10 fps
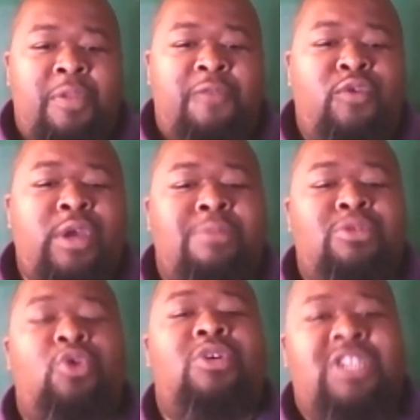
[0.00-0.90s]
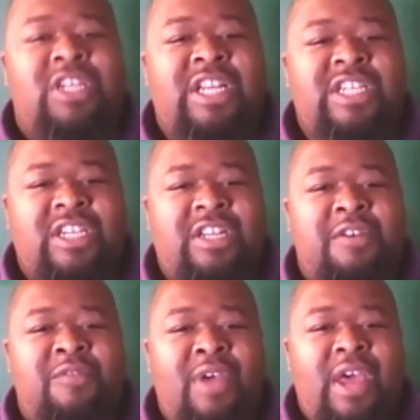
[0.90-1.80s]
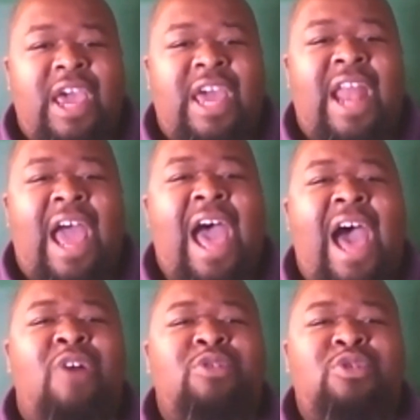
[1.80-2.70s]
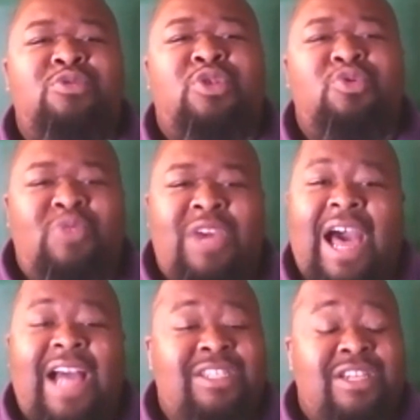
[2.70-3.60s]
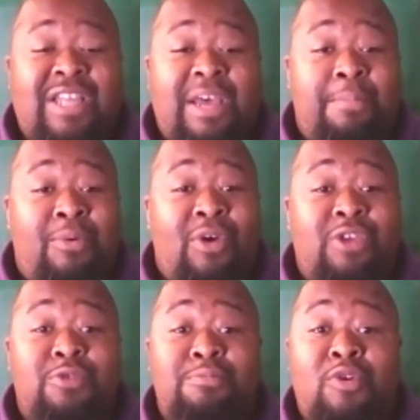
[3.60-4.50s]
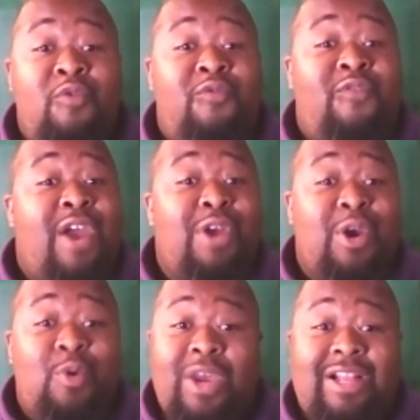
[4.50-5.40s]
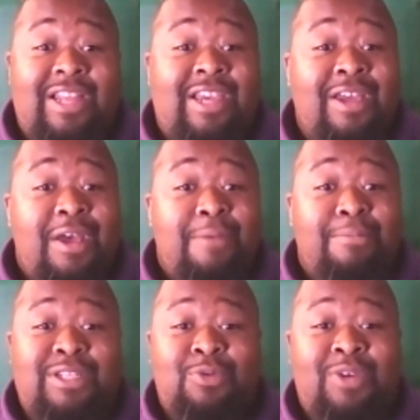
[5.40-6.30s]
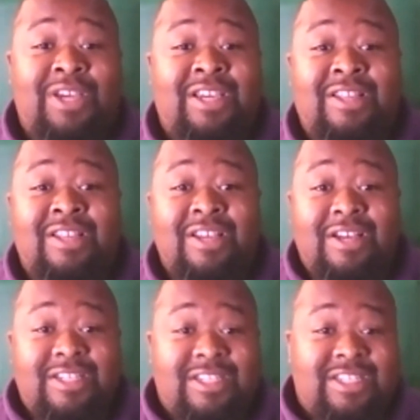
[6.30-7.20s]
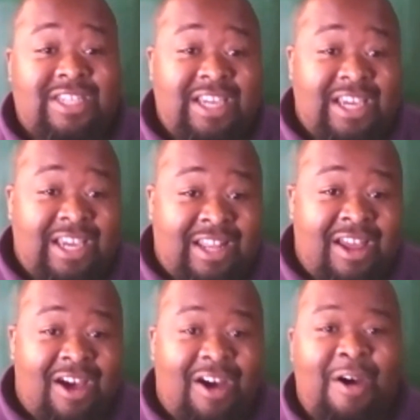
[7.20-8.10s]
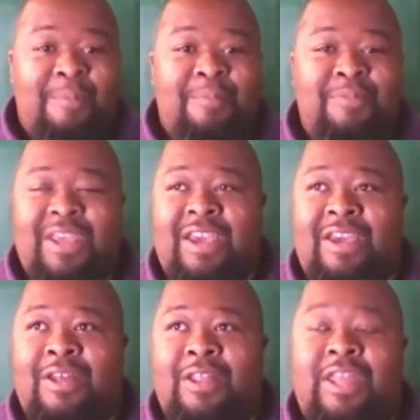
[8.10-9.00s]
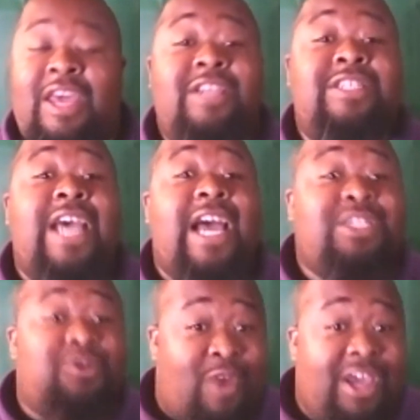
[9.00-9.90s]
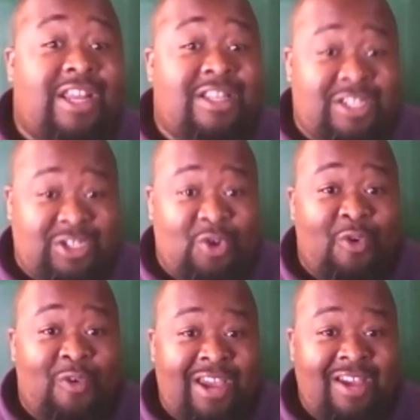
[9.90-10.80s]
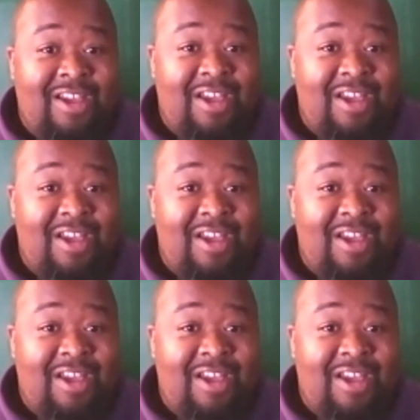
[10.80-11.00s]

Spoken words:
Freedom Georgia Initiative and how you two got to that point? You moved very quickly between seeing the exaggerated story,